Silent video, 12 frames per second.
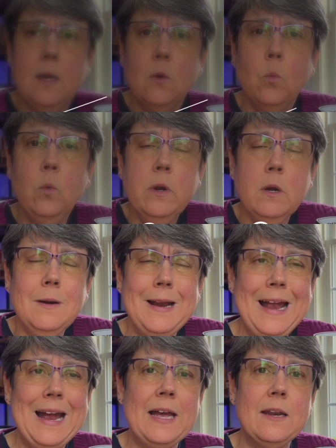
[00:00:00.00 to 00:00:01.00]

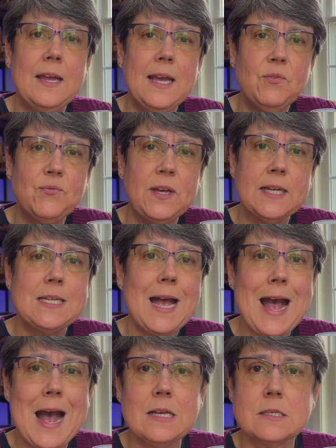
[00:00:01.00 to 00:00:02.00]
We're at a
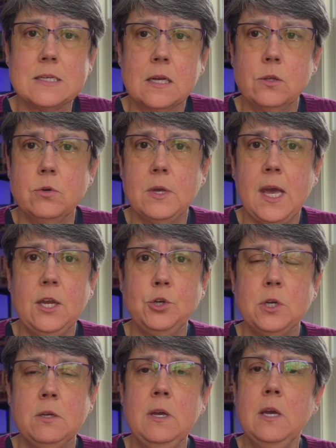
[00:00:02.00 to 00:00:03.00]
fantastic
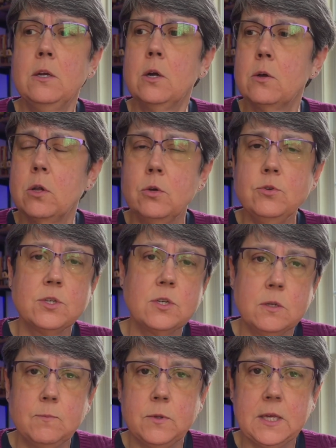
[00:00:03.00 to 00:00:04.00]
location close
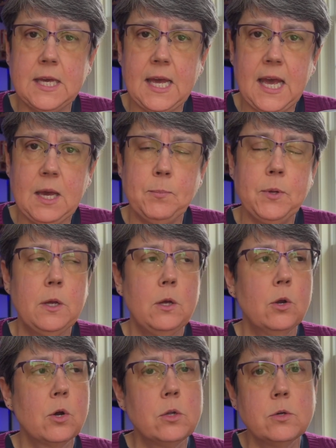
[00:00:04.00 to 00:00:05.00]
to the Cape,
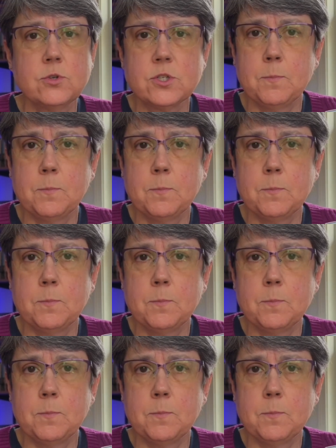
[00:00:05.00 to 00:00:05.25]
close to